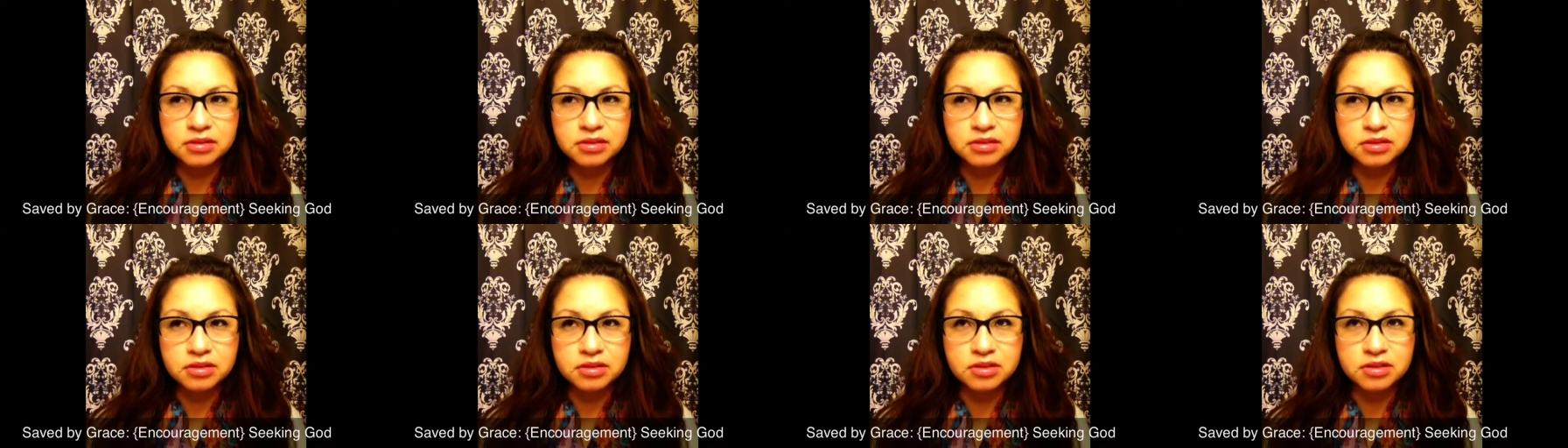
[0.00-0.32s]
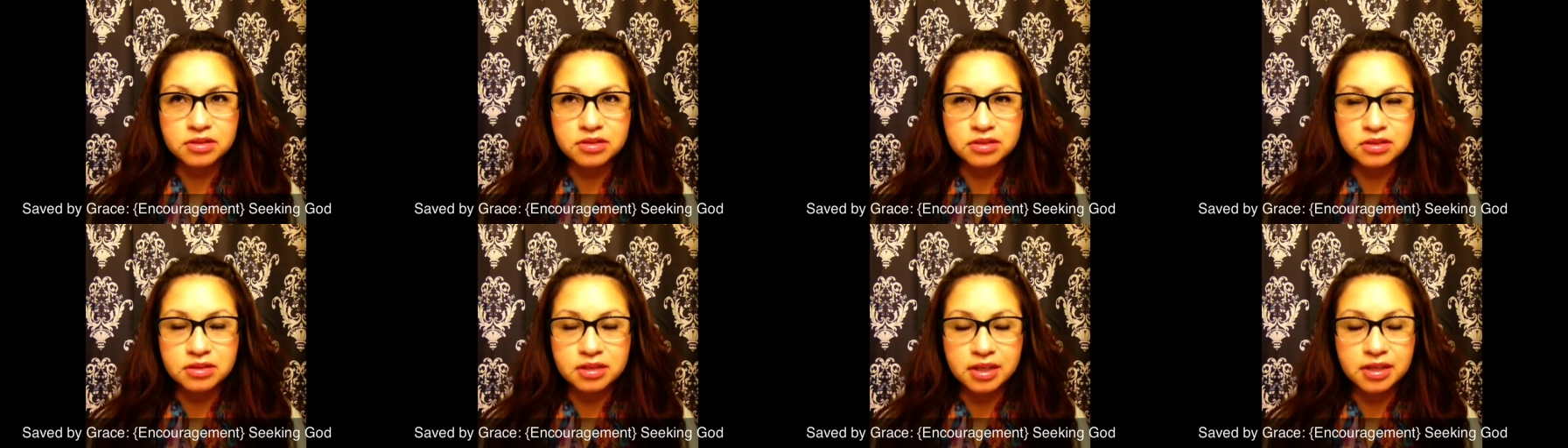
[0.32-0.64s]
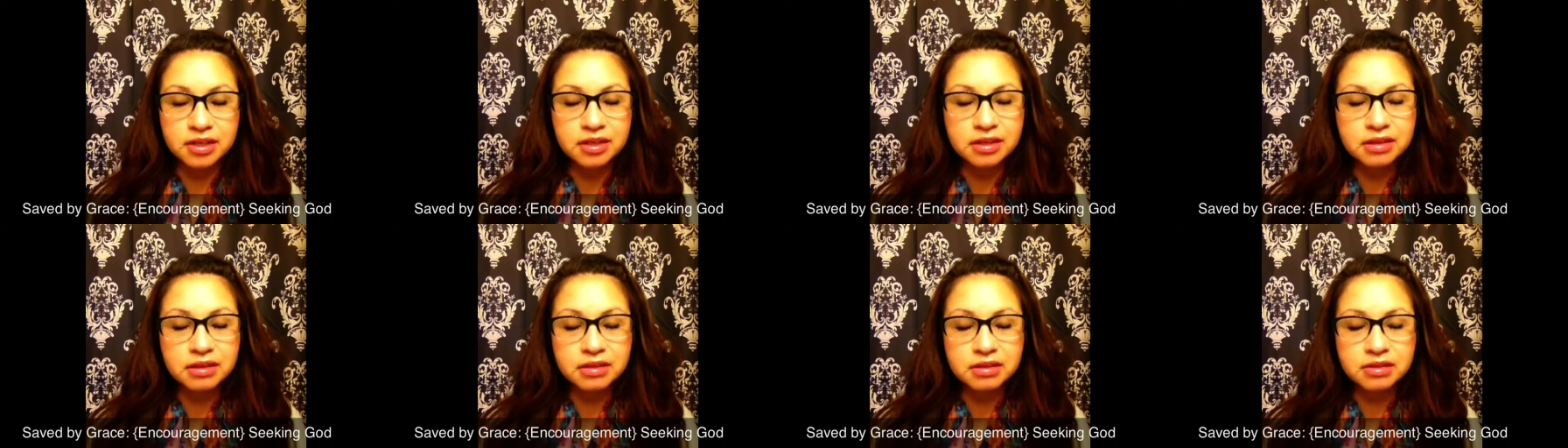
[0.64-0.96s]
Just, I
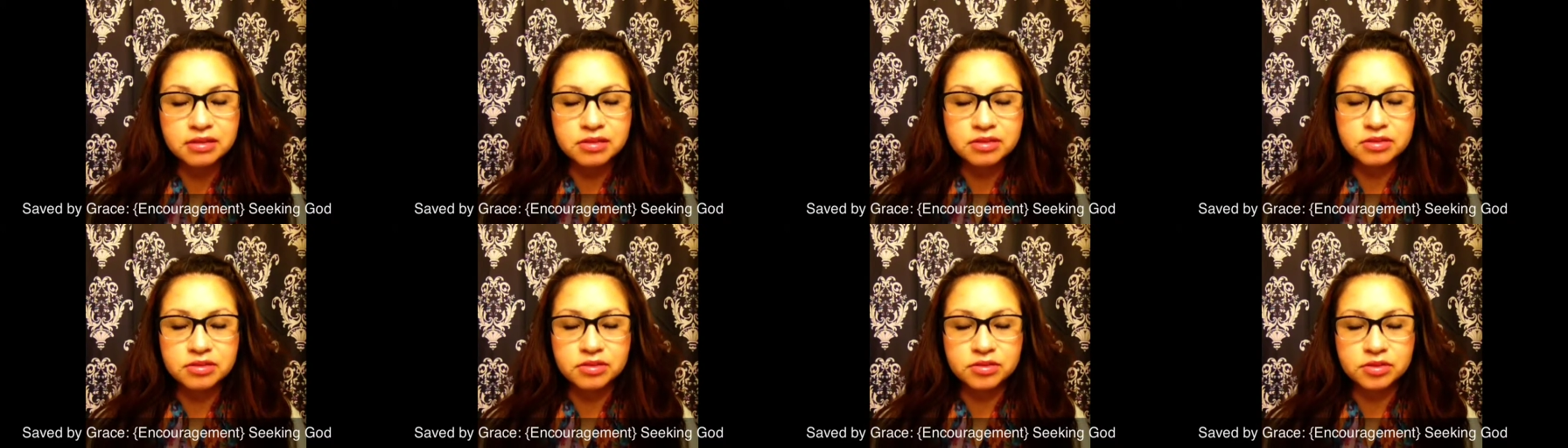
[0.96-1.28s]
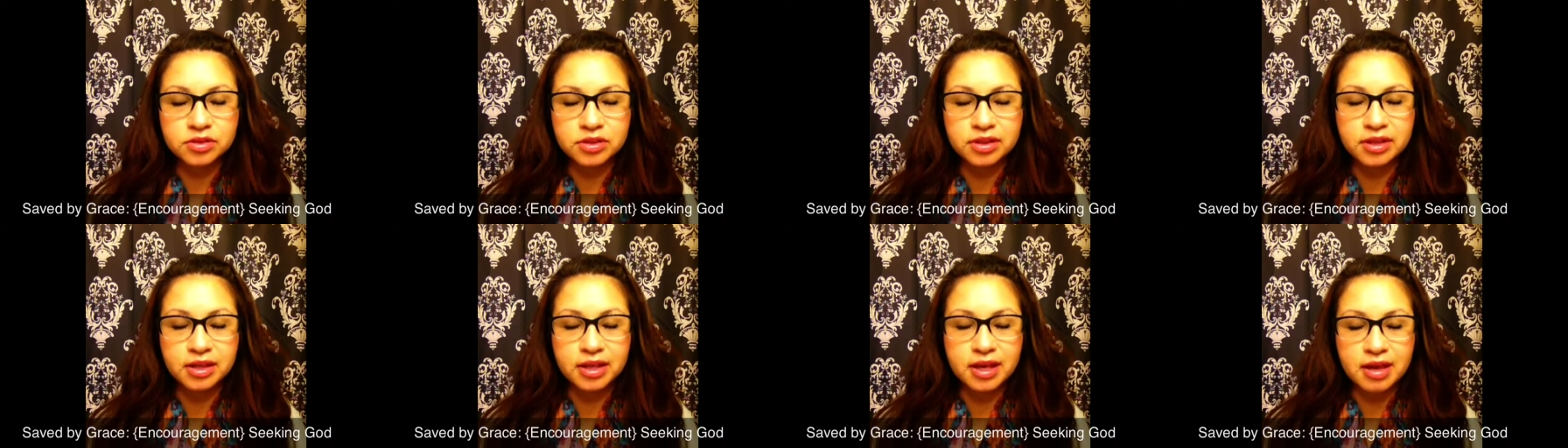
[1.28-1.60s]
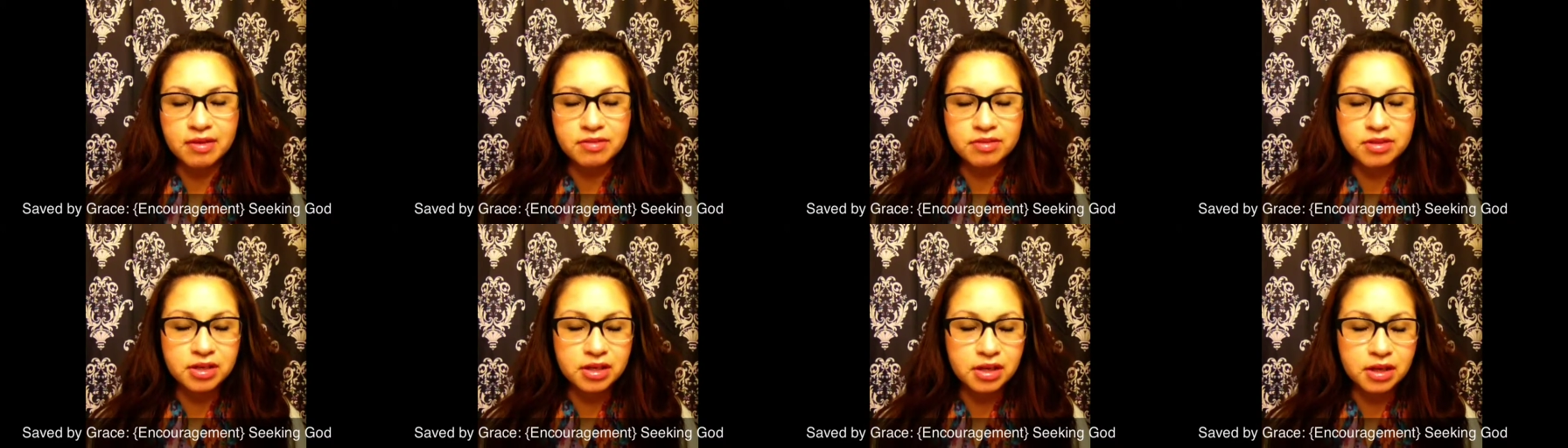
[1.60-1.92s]
didn't really
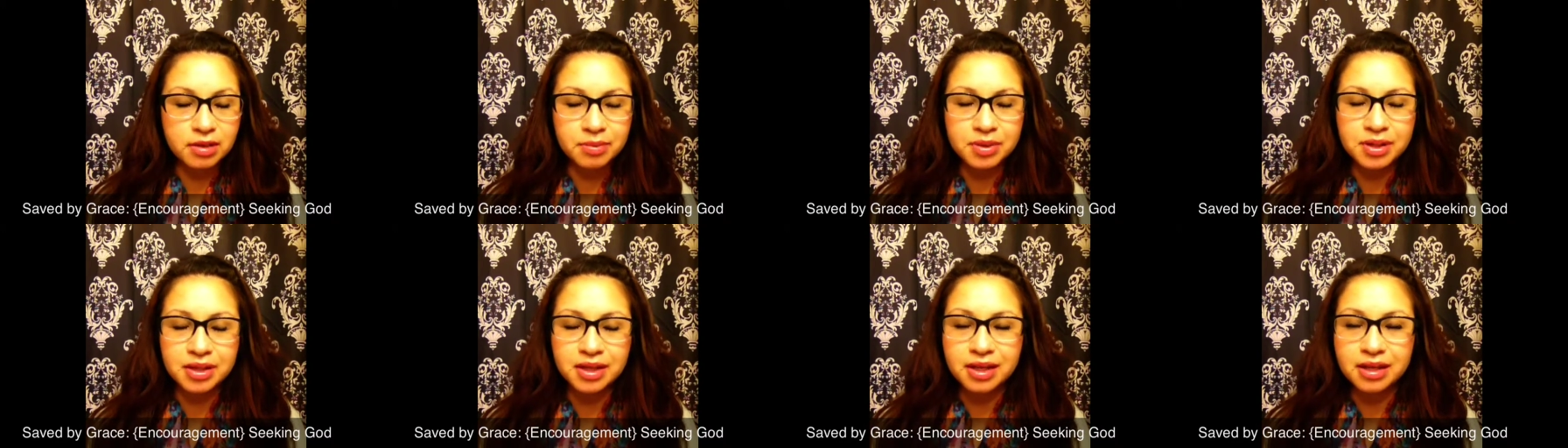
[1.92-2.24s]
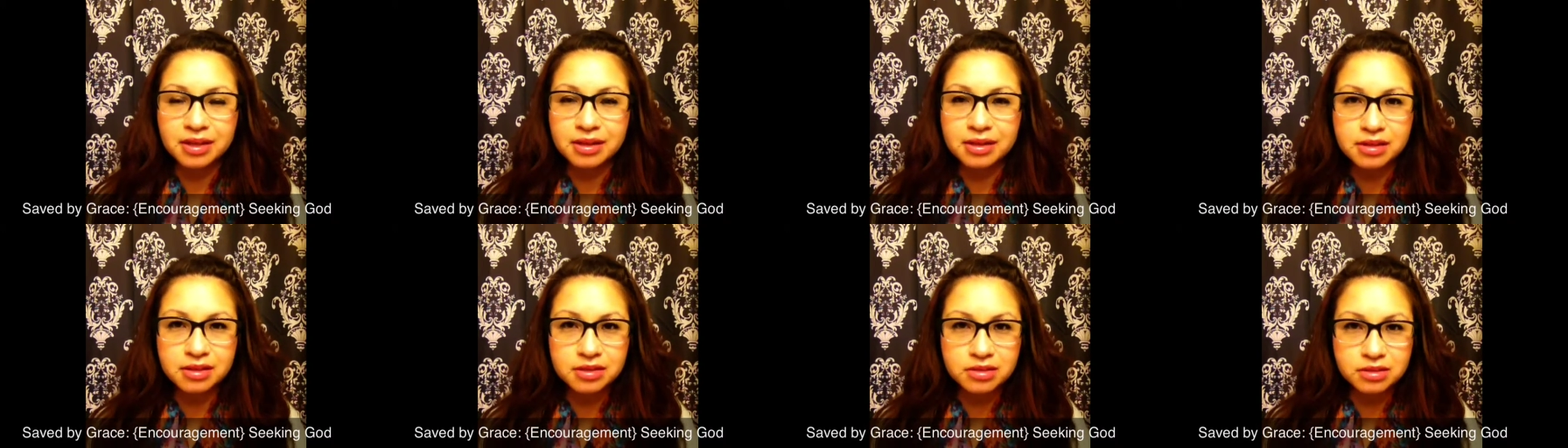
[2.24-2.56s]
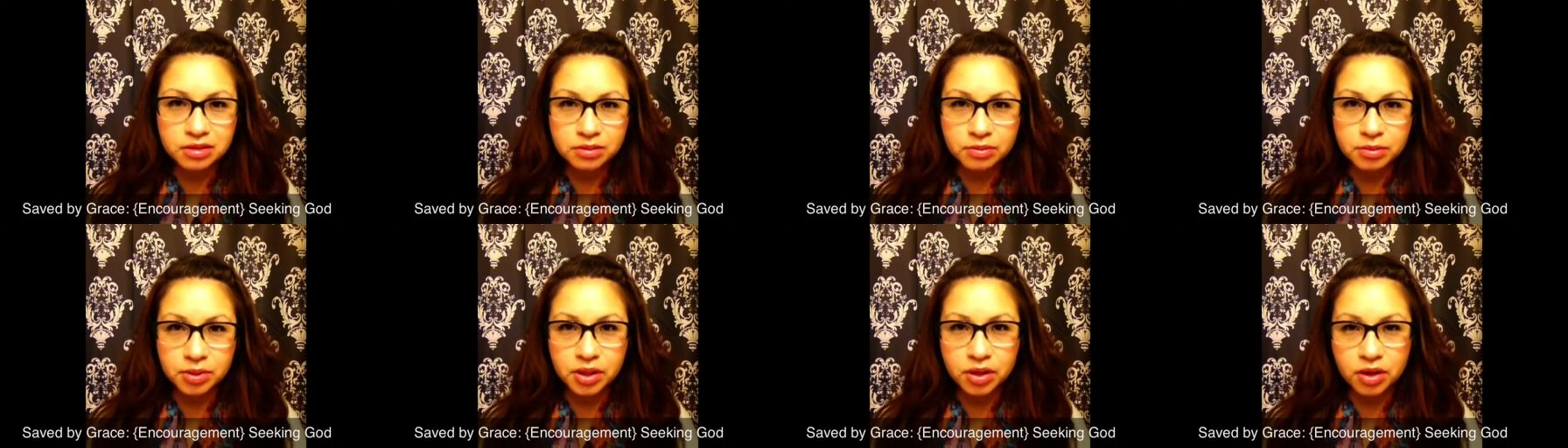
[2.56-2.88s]
have any, I mean, I had things
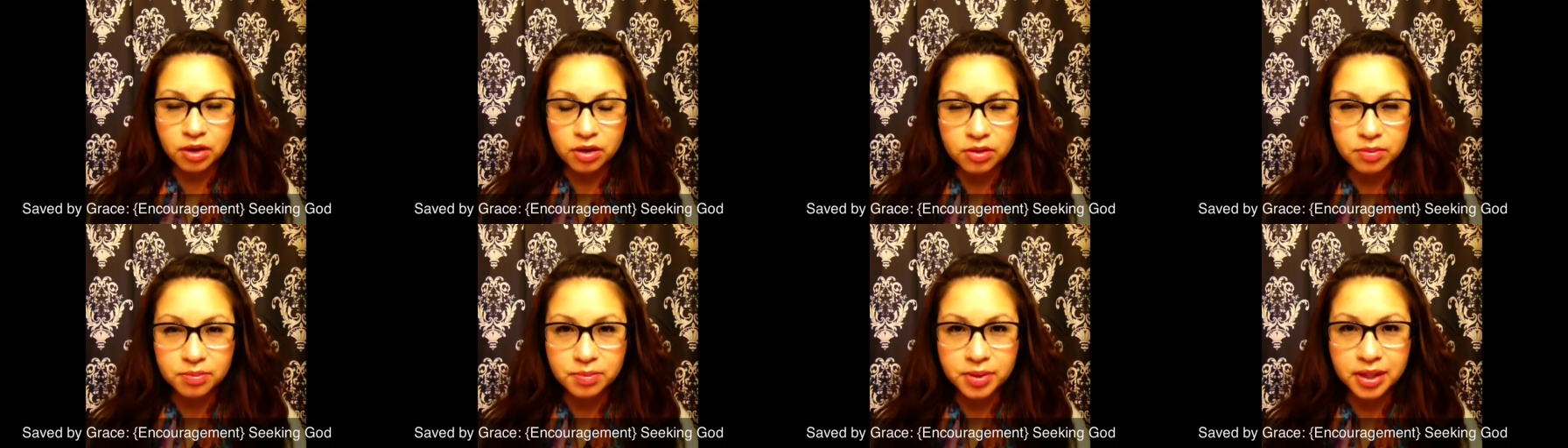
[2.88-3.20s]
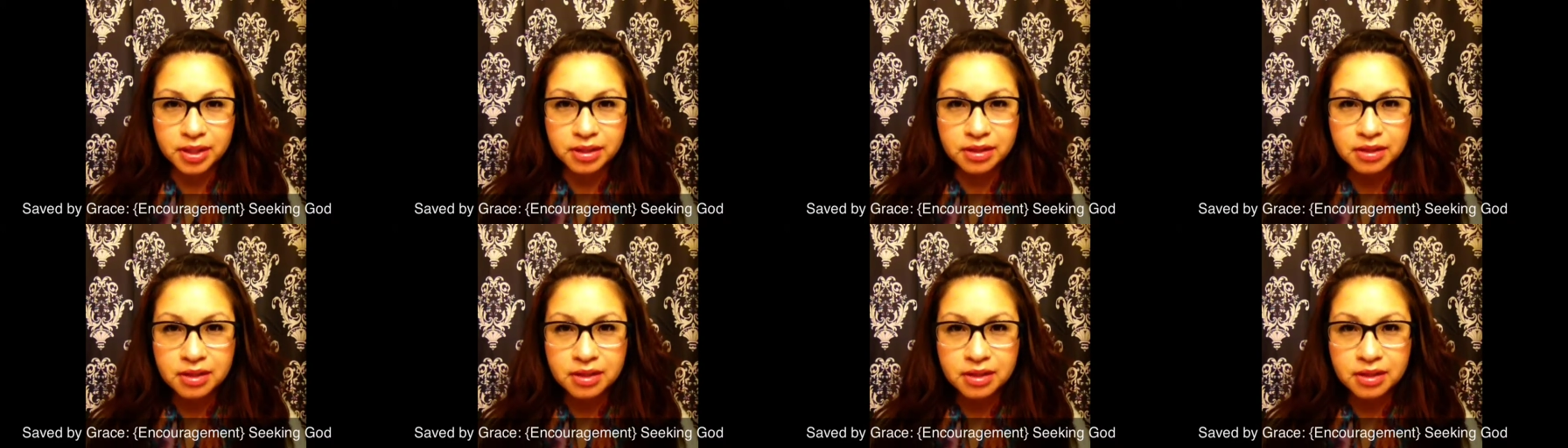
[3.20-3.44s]
on my heart, but